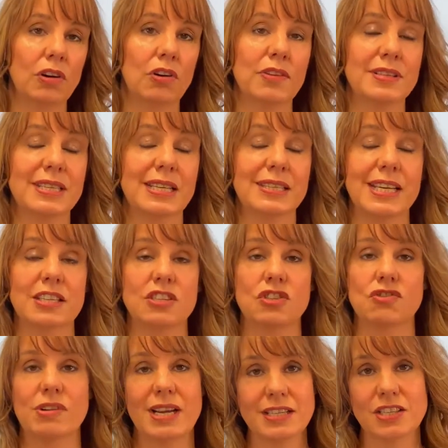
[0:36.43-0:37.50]
or the success
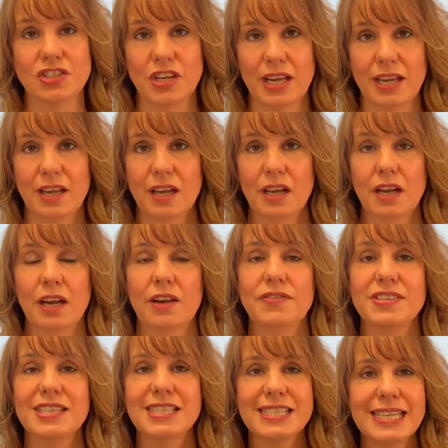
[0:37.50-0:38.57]
strategy of
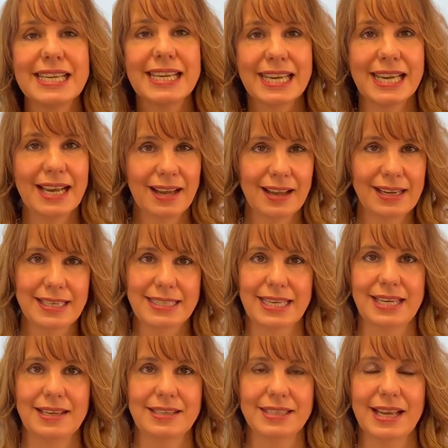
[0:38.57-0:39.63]
sticky
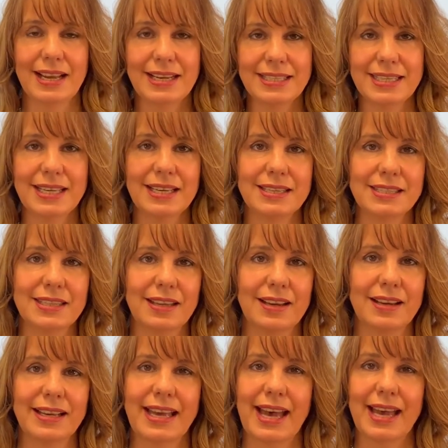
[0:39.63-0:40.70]
ideas. Ideas
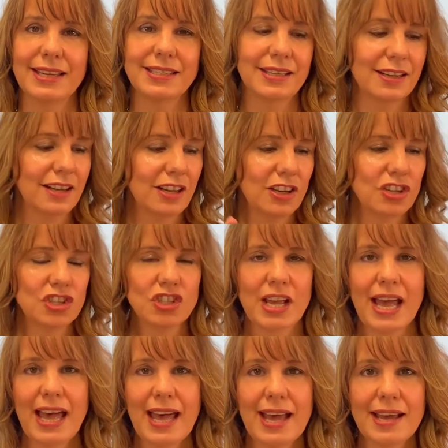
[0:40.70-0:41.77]
that get
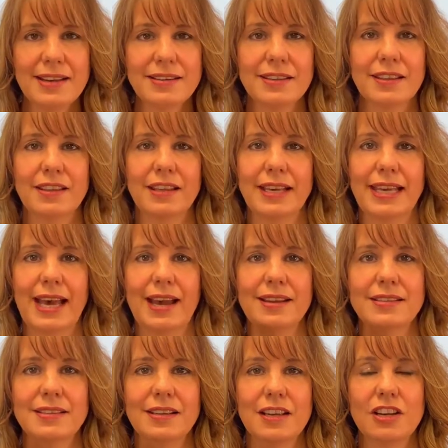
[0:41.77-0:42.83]
shared, that
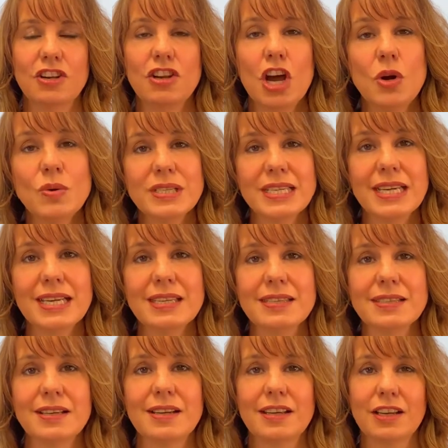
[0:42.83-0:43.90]
get
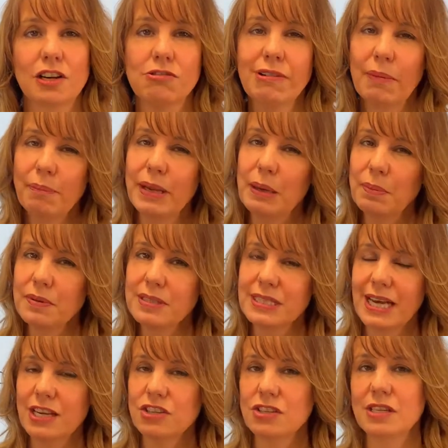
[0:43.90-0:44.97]
noticed, grab people's
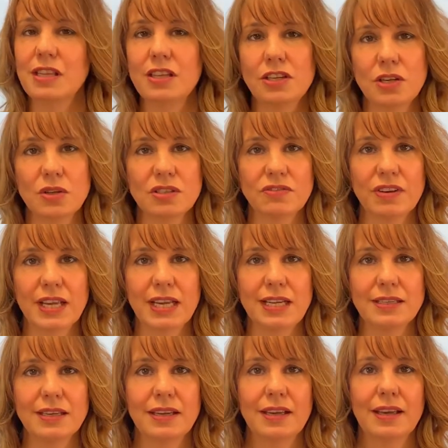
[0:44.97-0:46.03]
attention in the
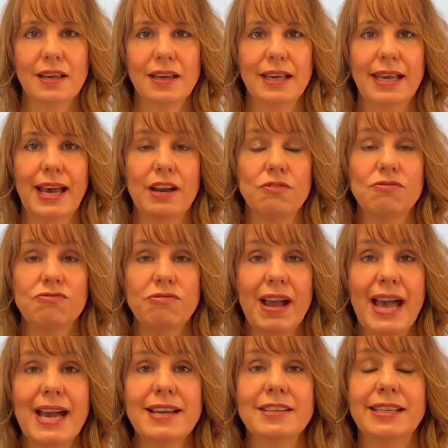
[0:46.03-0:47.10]
newsfeed, get
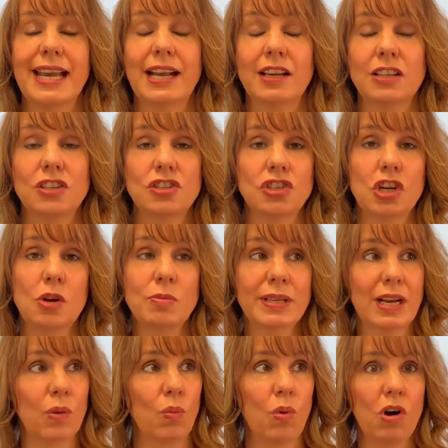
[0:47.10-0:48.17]
read, get consumed,
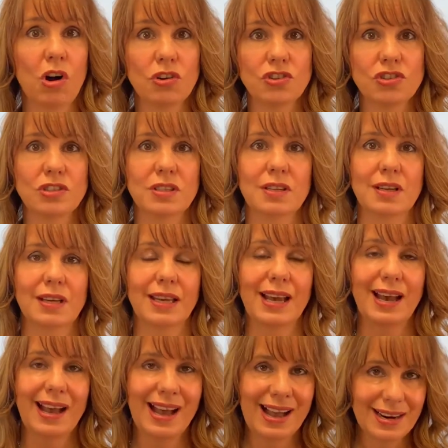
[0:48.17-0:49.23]
get watched, and
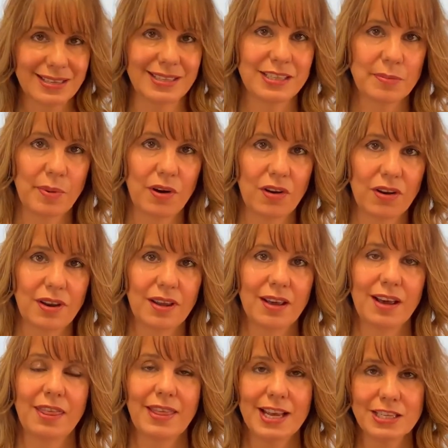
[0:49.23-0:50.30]
get acted upon.
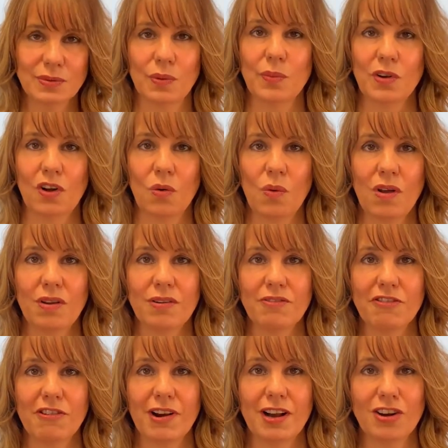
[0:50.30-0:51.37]
And that's what we all want
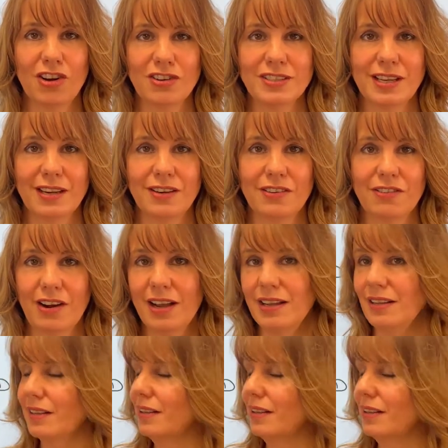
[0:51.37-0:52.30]
for our content, right?